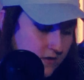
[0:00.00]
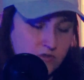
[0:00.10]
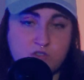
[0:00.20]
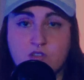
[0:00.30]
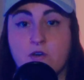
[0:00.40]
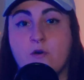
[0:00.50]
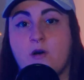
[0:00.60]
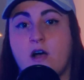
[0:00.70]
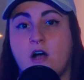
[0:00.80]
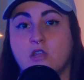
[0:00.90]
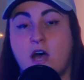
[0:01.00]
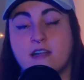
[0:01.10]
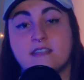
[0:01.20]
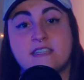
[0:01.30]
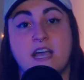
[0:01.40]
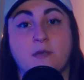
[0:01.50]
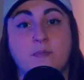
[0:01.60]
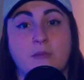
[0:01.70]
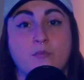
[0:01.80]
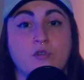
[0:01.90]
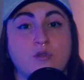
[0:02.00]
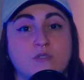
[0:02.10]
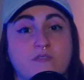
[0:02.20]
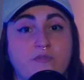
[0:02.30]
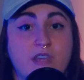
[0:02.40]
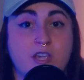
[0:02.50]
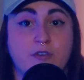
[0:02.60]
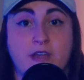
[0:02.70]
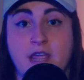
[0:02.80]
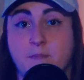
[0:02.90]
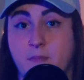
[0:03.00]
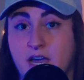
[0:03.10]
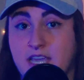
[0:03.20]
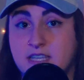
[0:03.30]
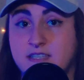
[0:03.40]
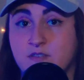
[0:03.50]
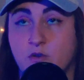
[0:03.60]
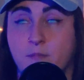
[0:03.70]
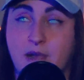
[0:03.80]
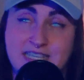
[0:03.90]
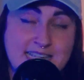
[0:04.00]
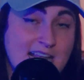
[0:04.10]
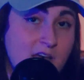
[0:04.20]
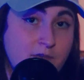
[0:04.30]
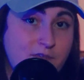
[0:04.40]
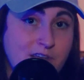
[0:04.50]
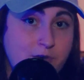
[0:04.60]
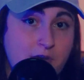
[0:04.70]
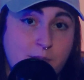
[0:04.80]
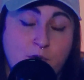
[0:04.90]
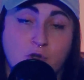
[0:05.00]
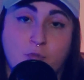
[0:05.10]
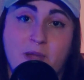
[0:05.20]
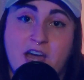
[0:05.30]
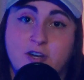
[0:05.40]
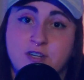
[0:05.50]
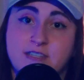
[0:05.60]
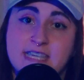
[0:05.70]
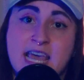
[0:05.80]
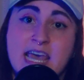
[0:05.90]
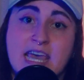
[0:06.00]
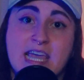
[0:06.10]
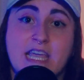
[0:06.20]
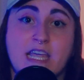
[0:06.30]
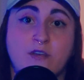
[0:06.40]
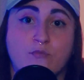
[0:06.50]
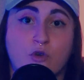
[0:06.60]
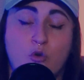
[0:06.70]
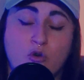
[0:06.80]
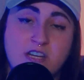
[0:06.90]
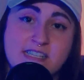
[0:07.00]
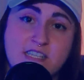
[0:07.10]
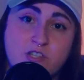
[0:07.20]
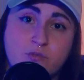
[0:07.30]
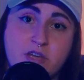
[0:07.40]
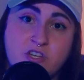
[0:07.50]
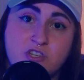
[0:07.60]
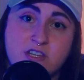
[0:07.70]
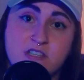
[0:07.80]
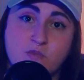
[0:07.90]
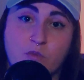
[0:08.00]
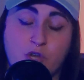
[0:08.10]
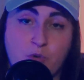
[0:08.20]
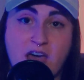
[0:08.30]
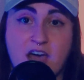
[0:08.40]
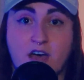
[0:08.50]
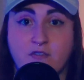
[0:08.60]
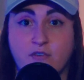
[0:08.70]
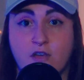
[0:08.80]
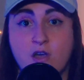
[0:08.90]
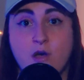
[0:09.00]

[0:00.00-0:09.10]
So a lot of the time people use figure 8 mics or mics that have figure 8 polar patterns in recording situations where you have